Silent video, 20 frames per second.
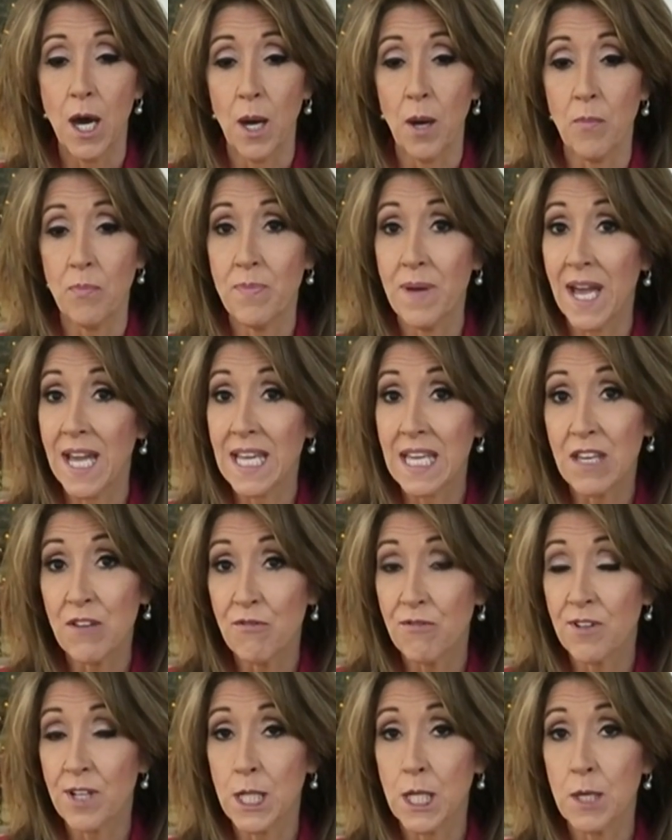Peggy
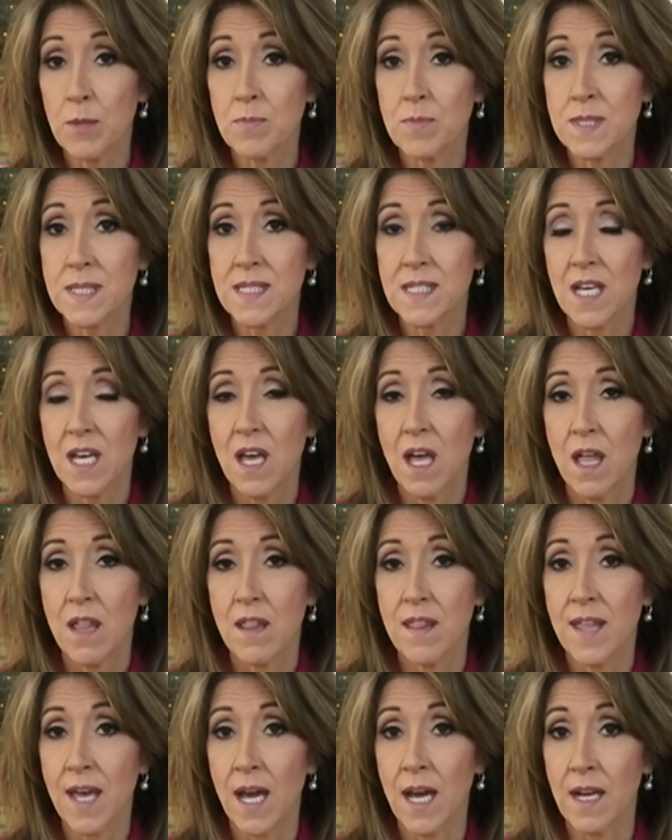Phillips,
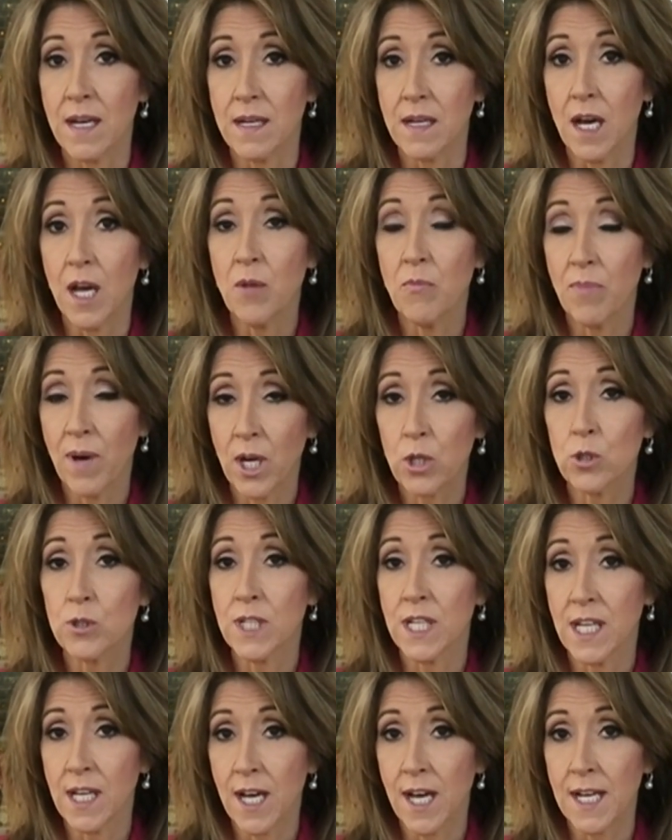that unbuckled
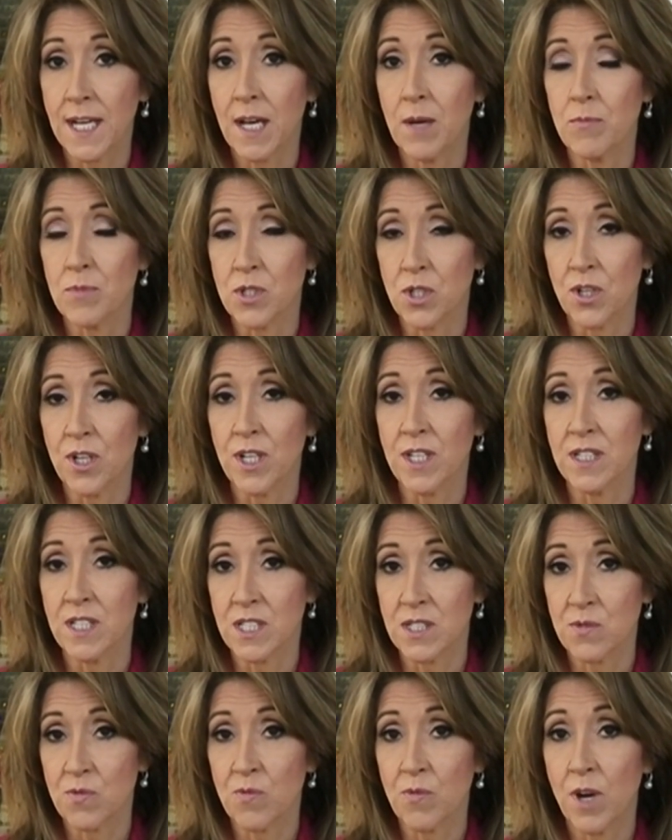and got up during
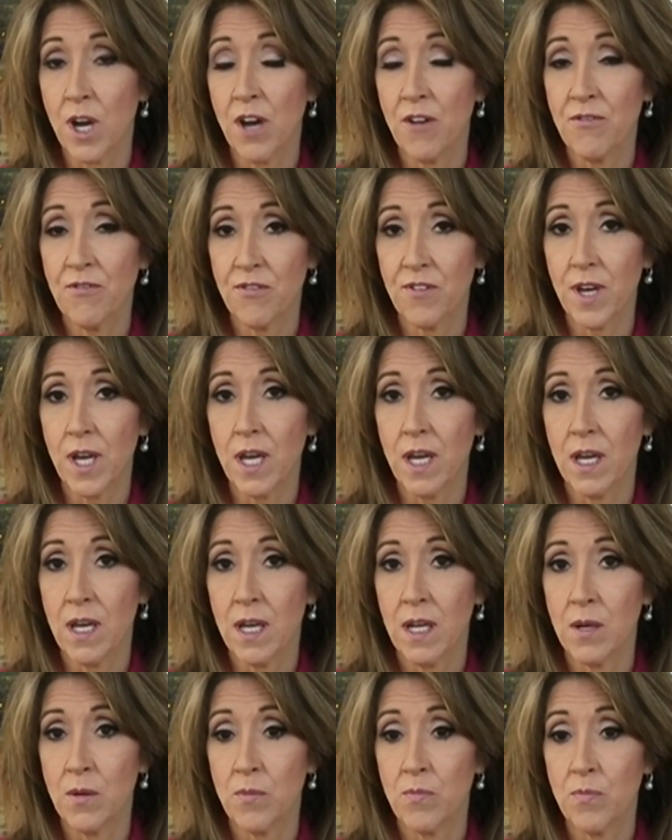this rough
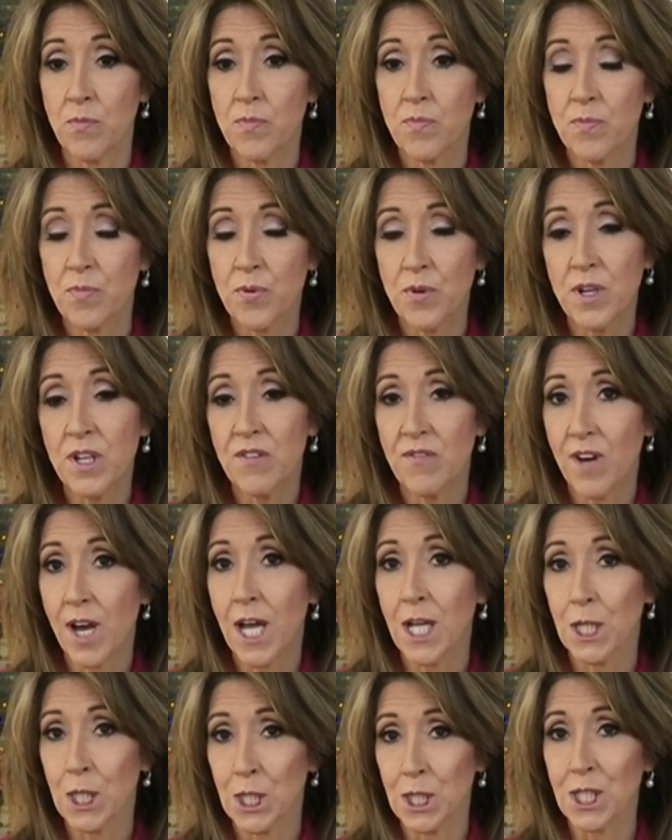and pretty
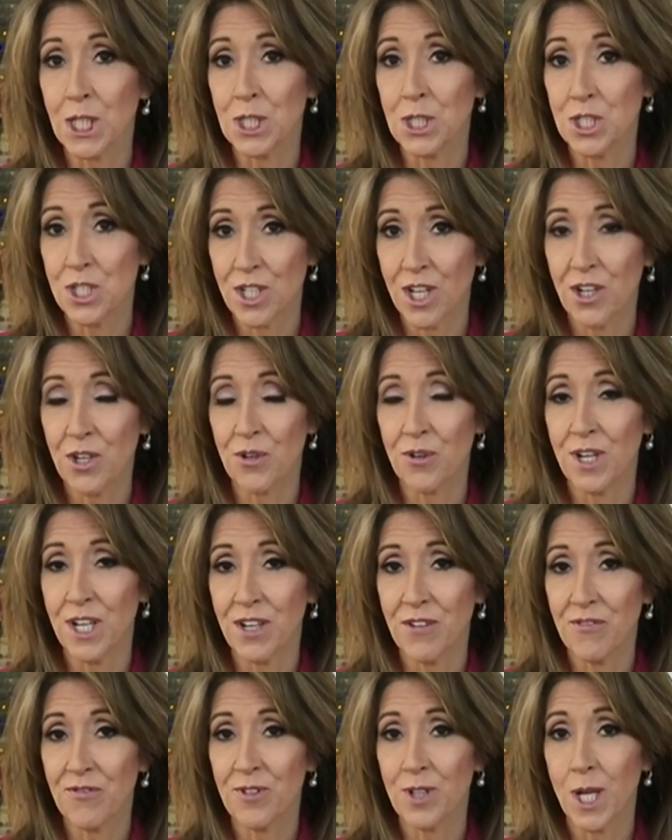violently
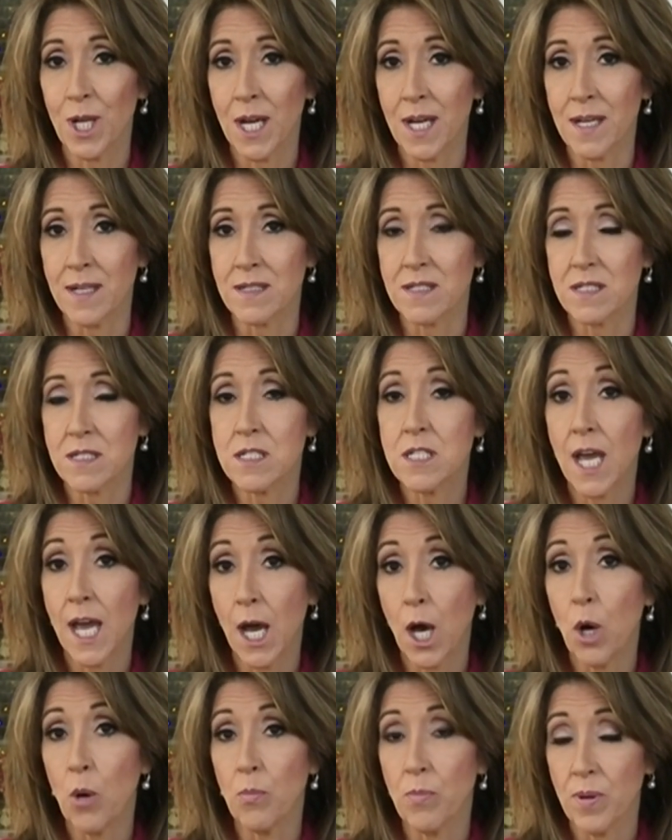shuddering flight to
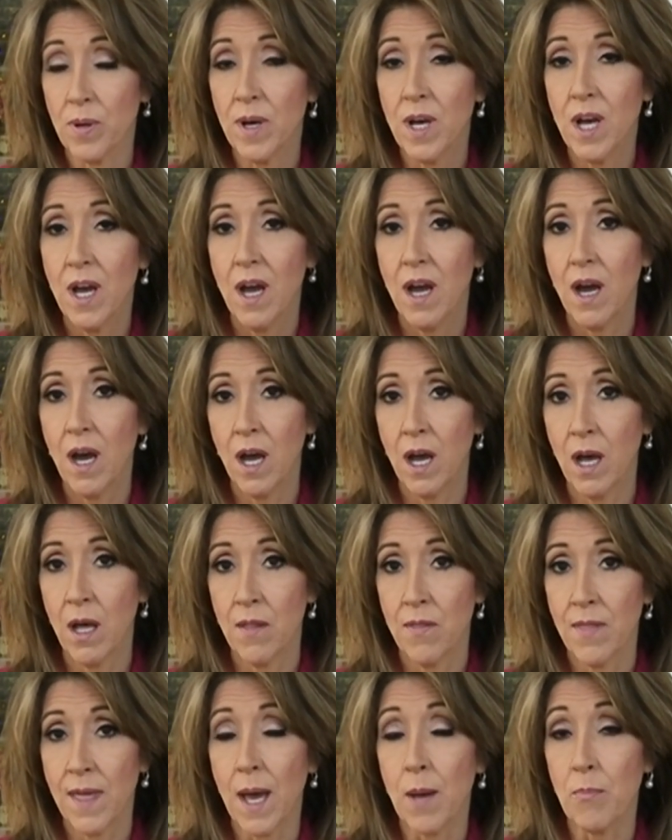help
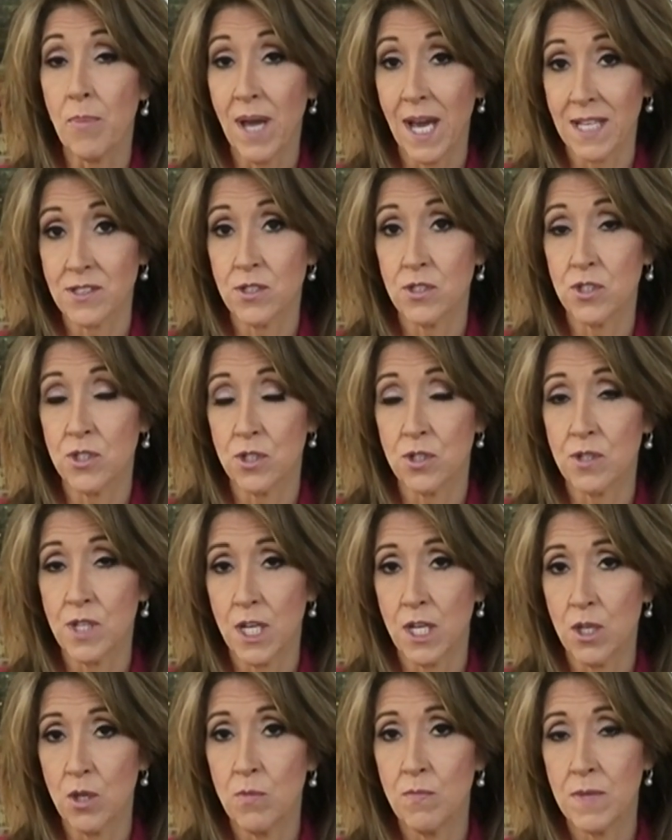that passenger
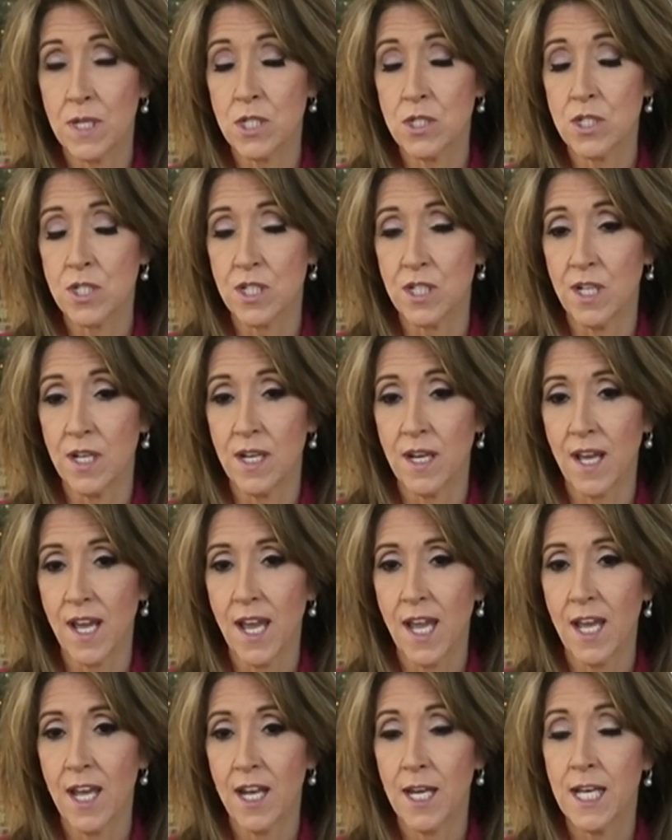that you mentioned.
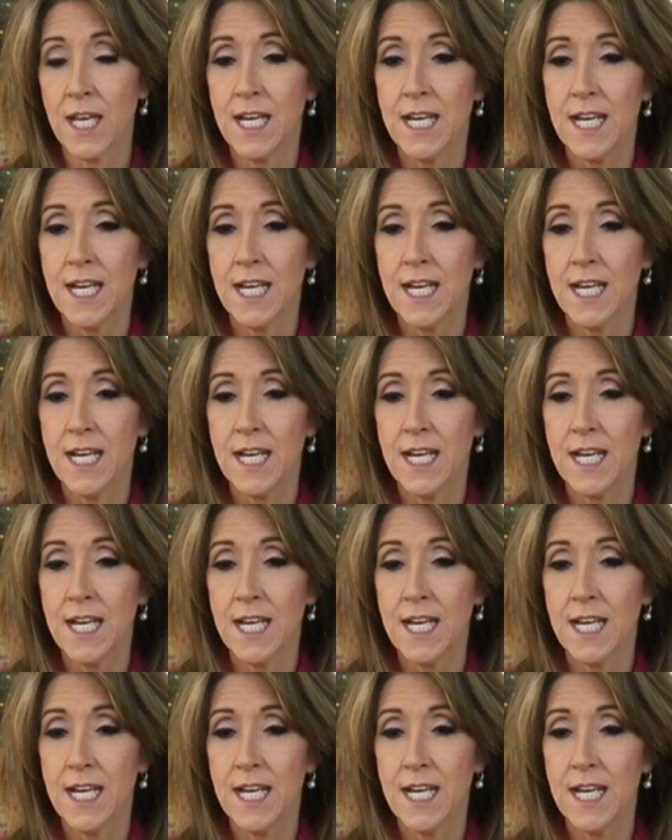And